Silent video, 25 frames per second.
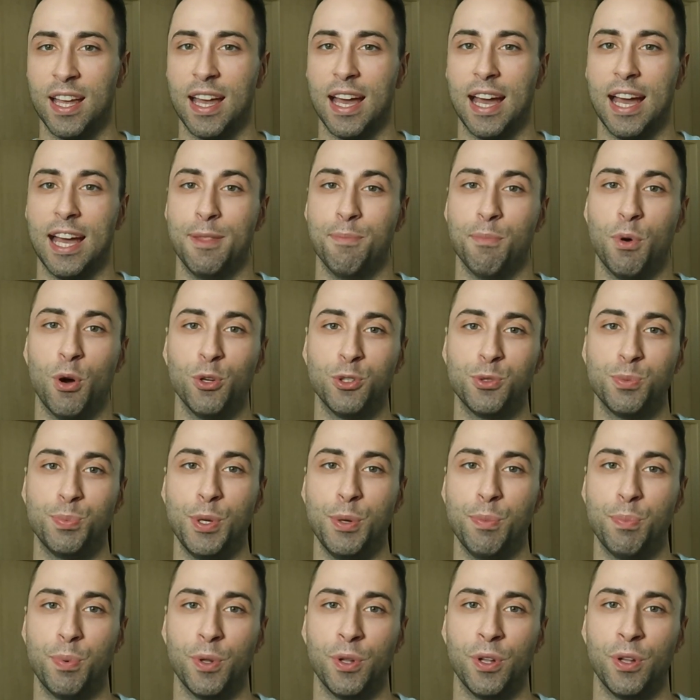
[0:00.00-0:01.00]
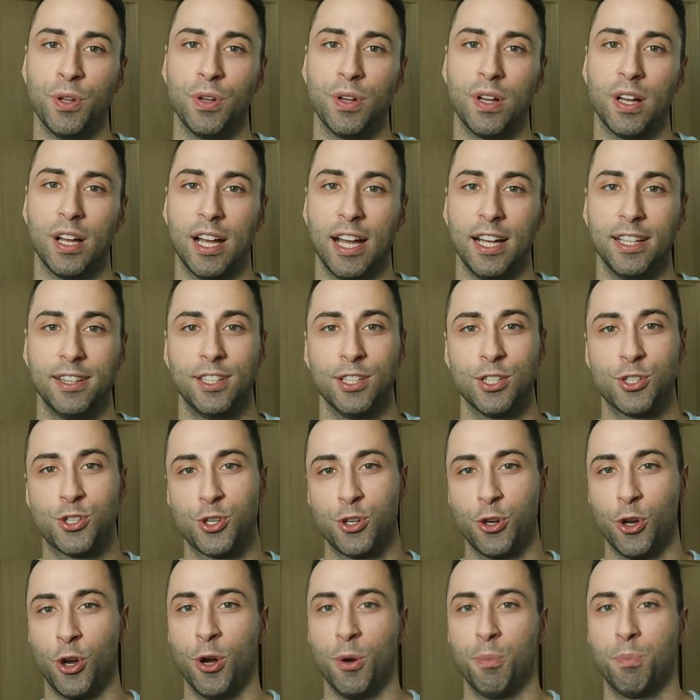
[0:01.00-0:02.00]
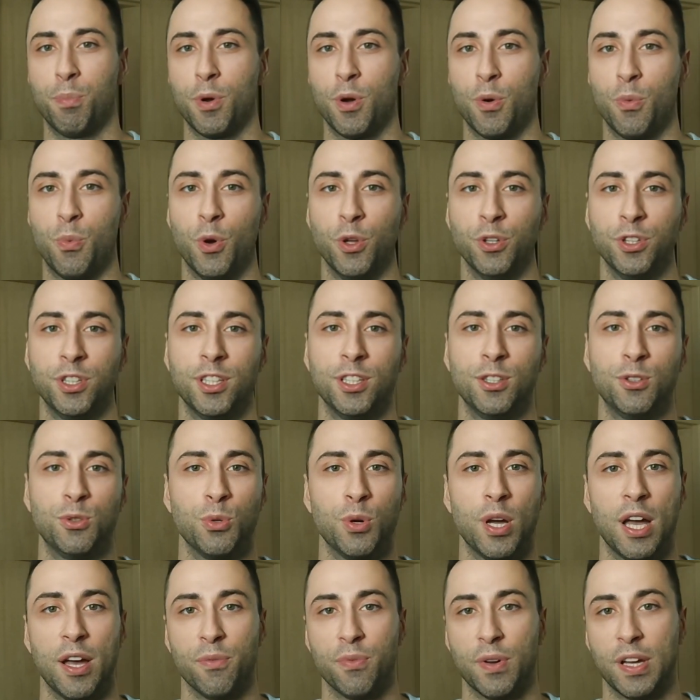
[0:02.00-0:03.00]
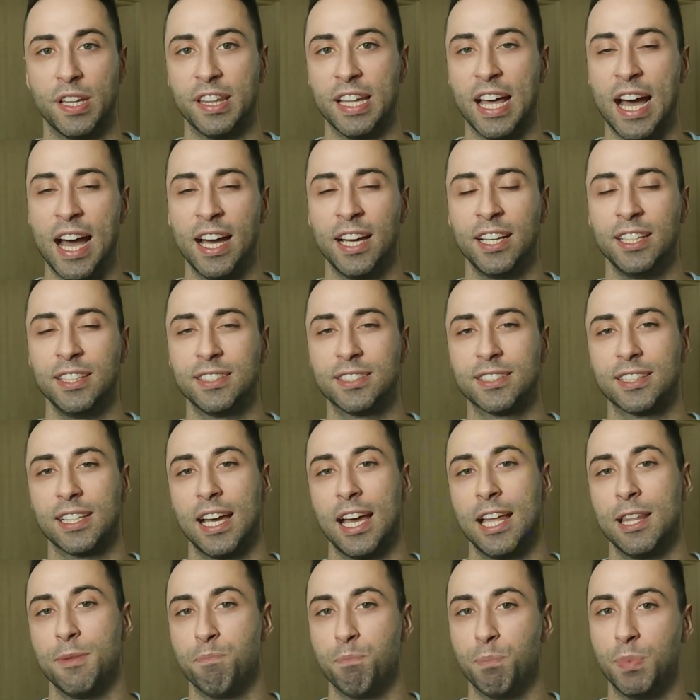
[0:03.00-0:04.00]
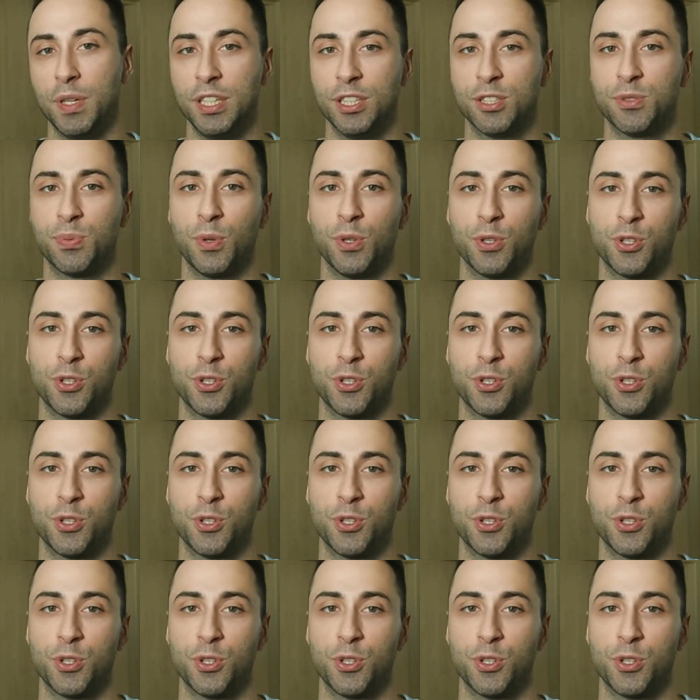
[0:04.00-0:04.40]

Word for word: and most people at the job wanted to have a nice and peaceful